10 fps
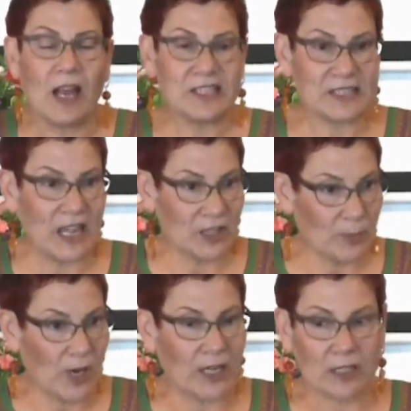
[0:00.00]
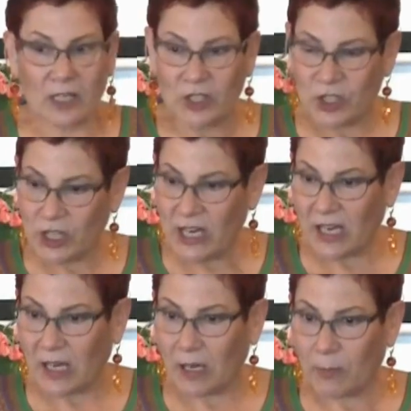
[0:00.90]
I sat in the parking lot
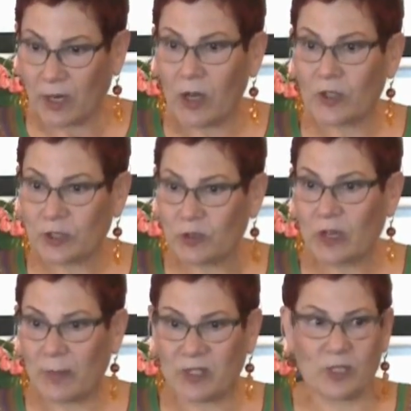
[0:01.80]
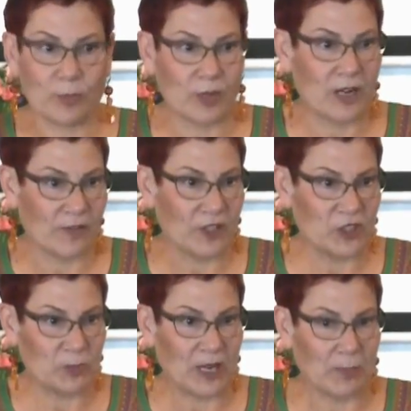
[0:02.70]
shaking, but also dropped into prayer for
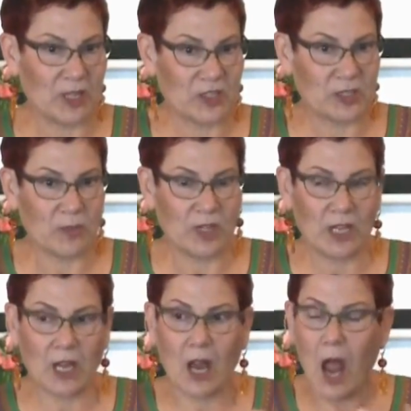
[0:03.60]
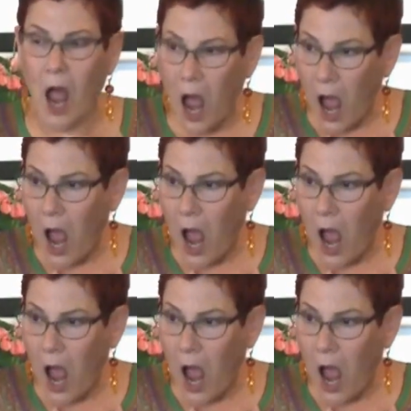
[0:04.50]
this man because I'm thinking,